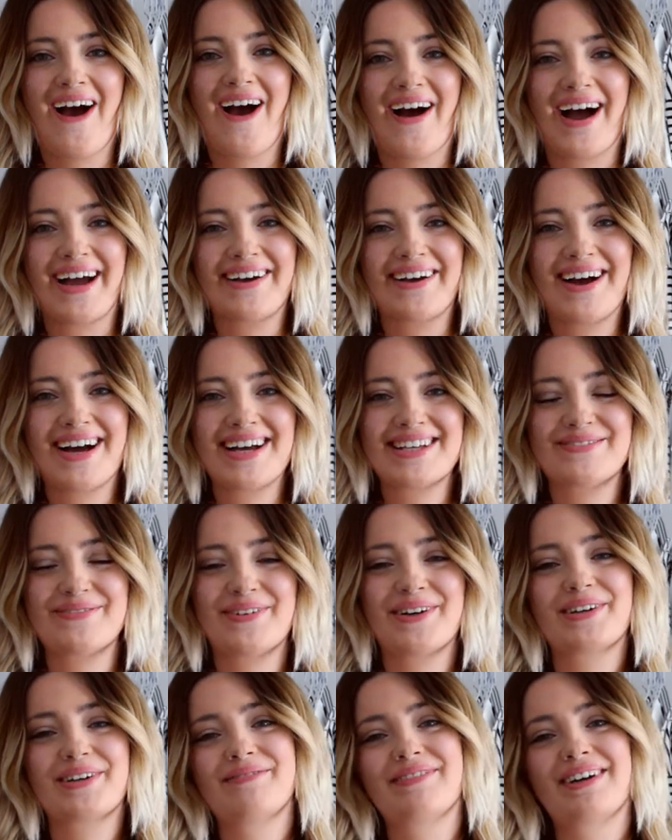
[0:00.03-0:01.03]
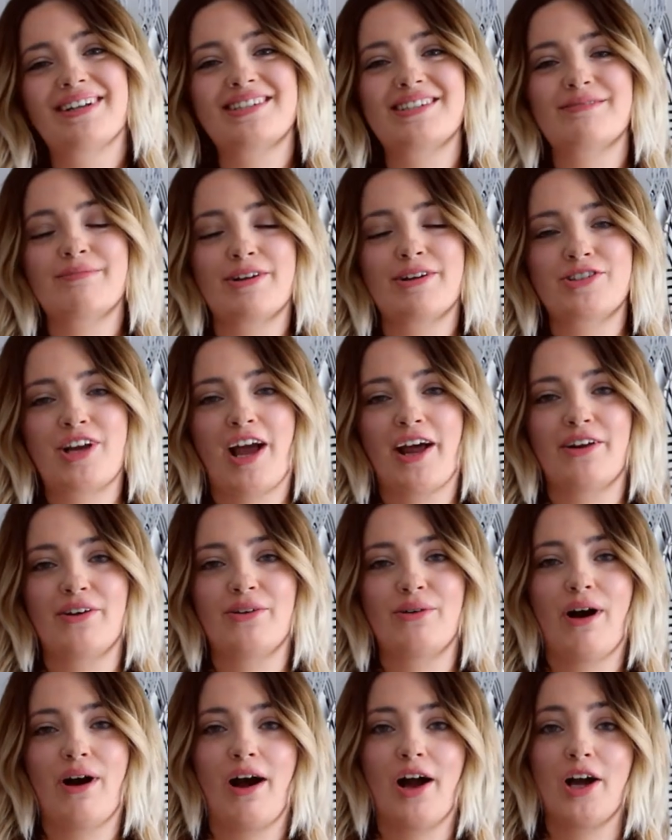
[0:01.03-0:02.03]
Hi guys, welcome back to my
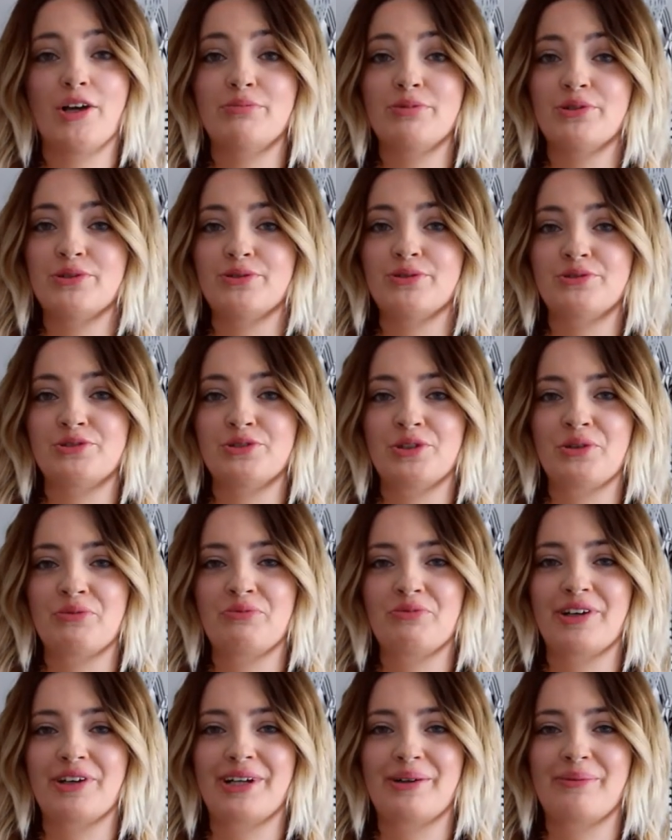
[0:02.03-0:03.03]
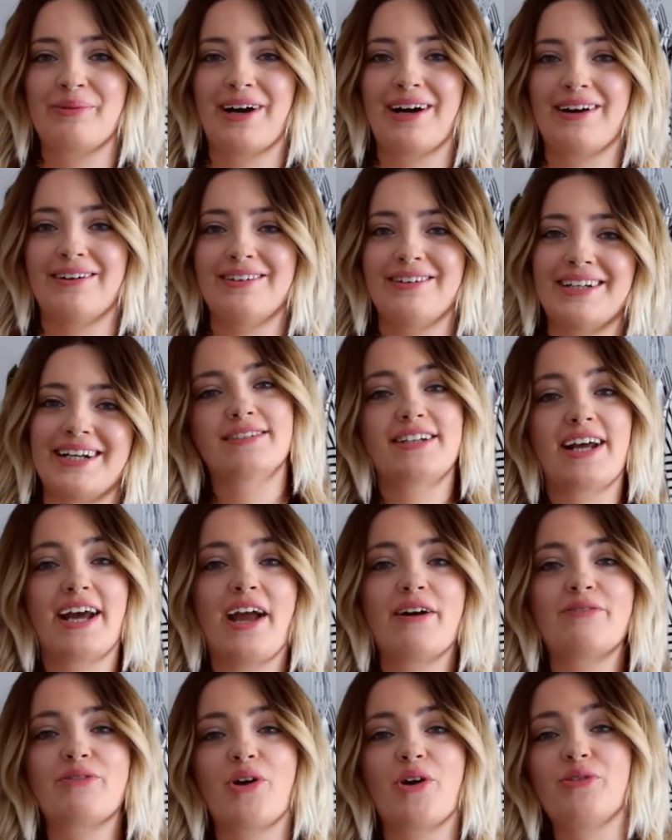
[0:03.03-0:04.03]
channel. I hope you're all doing really well. Today
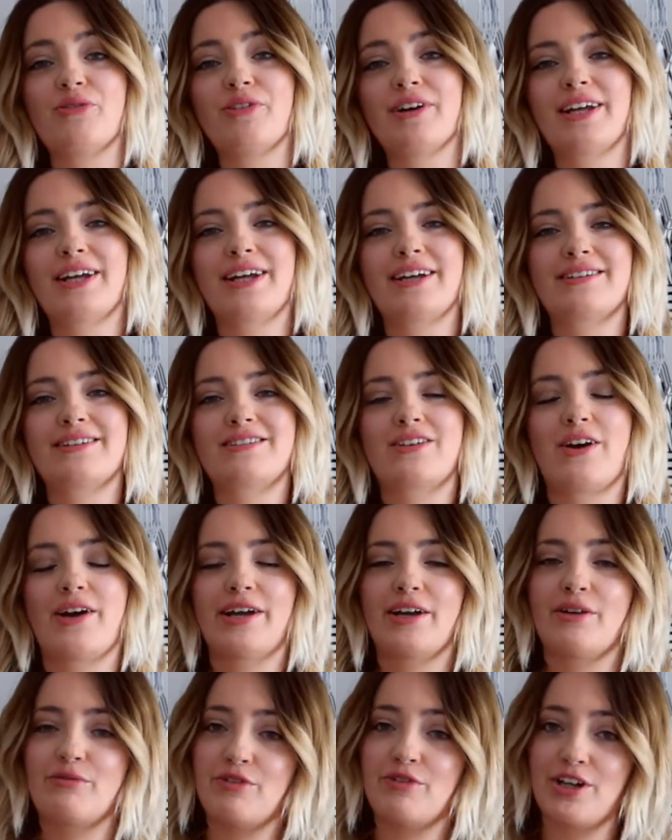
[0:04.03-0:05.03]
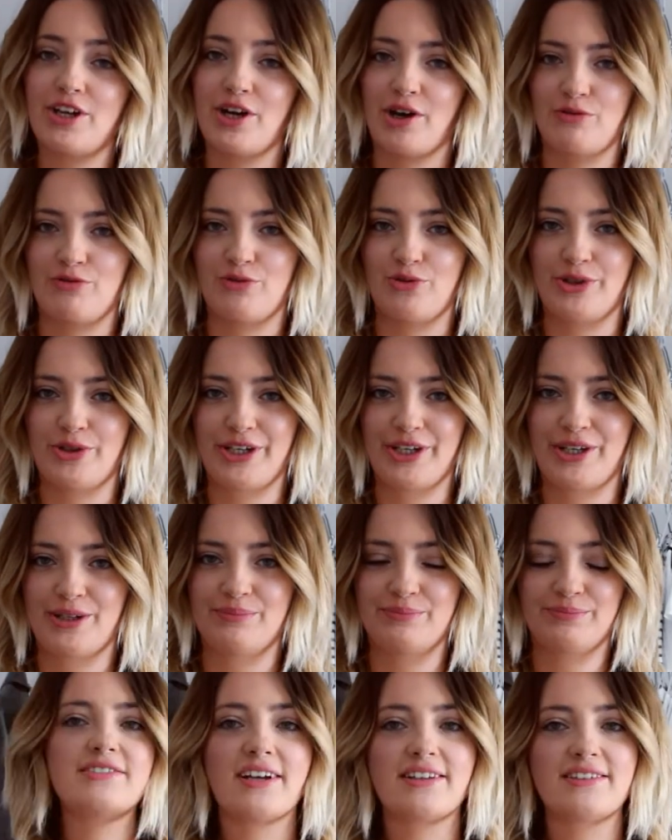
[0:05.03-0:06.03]
I've got a really exciting video for you.
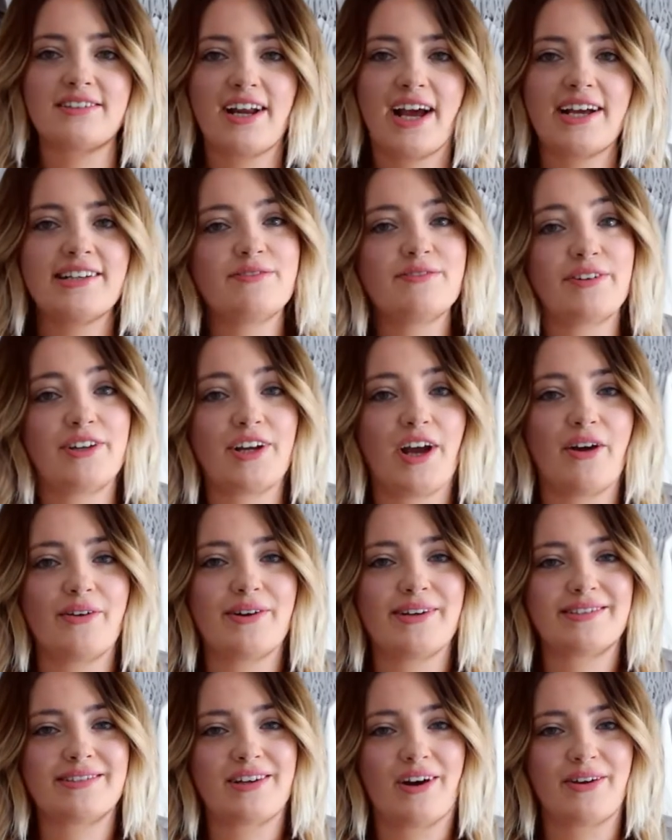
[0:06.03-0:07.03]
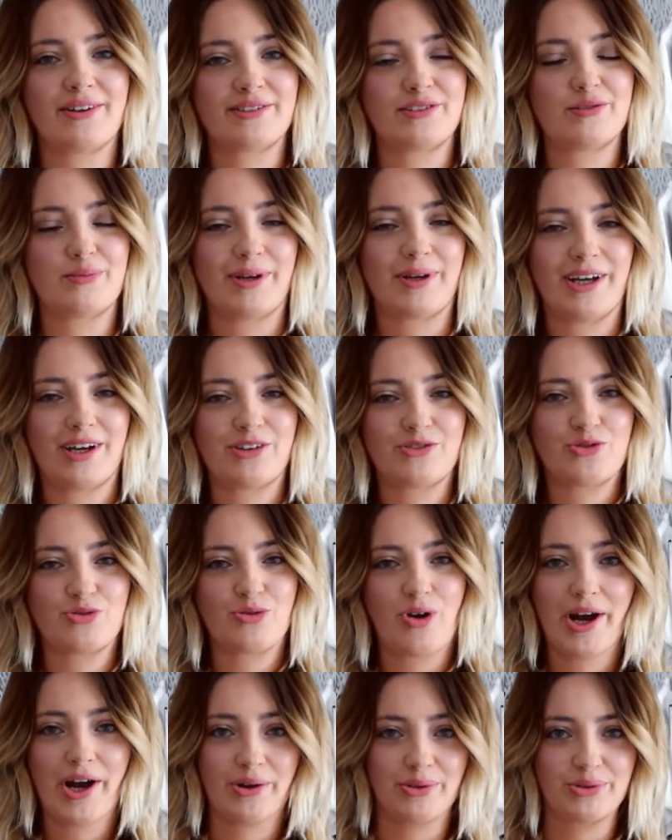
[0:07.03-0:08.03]
So today's video is going to be a
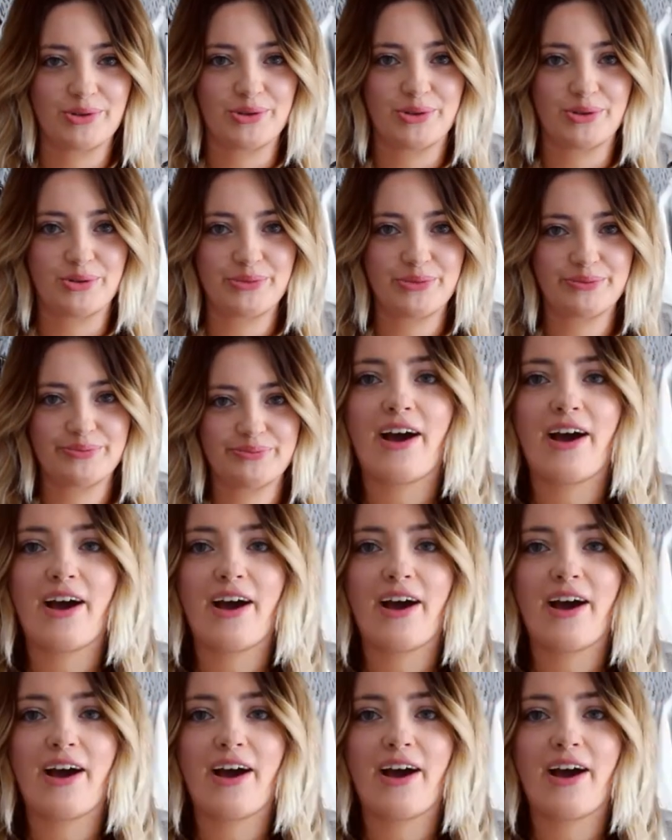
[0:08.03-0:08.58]
try on haul.